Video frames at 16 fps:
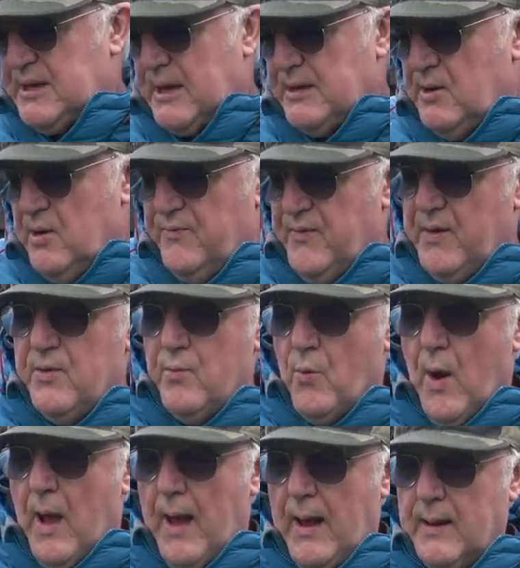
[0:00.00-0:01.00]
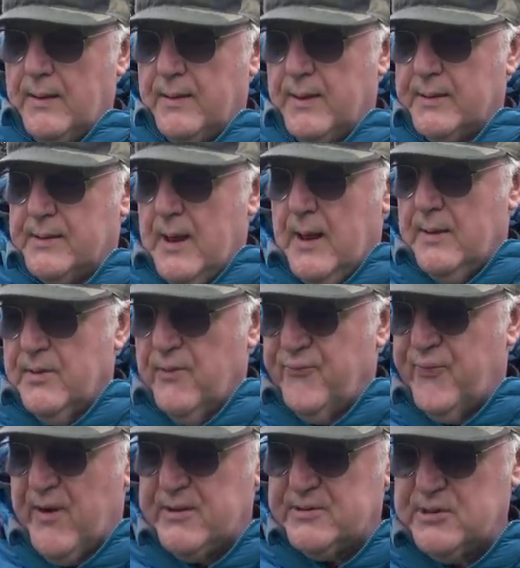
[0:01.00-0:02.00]
they knew very well that the
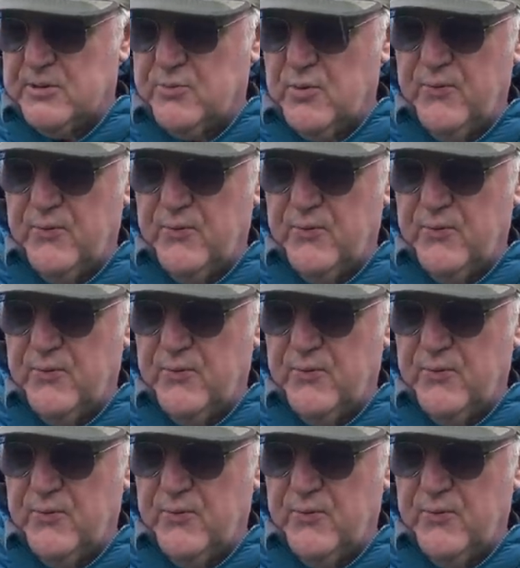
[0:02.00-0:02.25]
French had